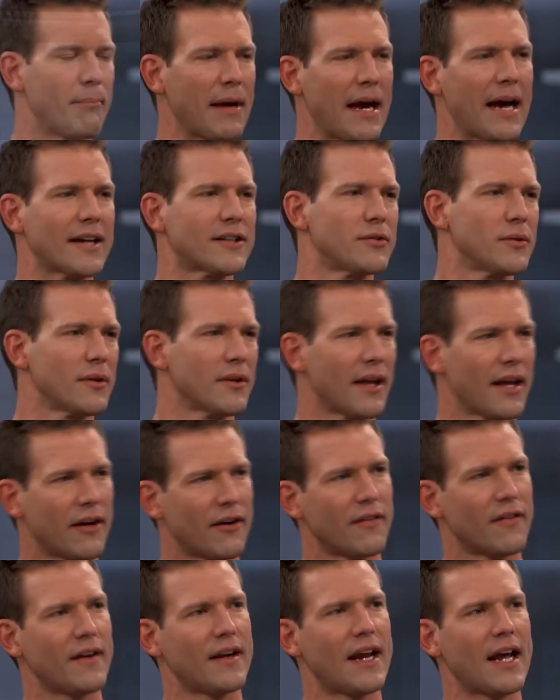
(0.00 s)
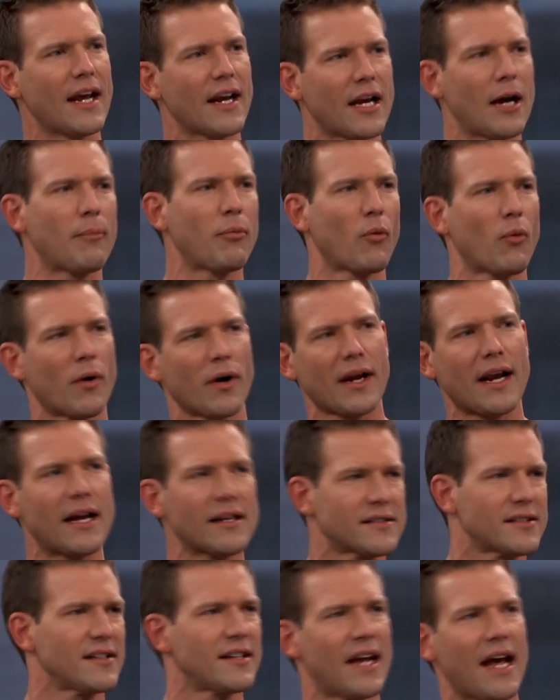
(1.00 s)
back to it later in the day, a couple
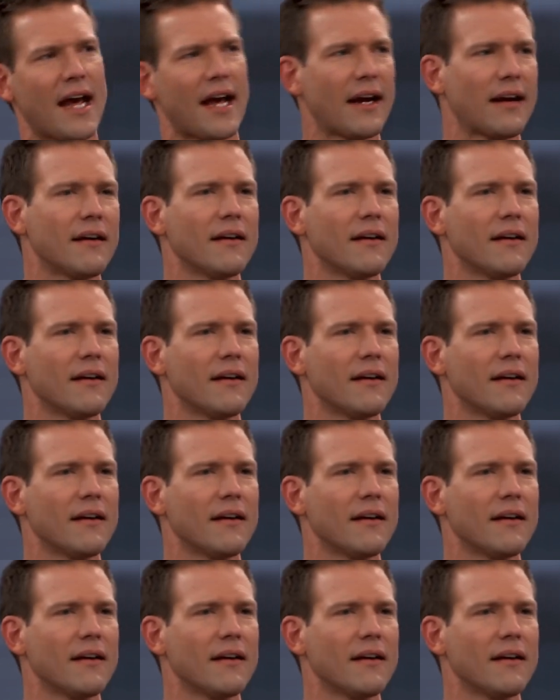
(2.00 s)
workouts a day?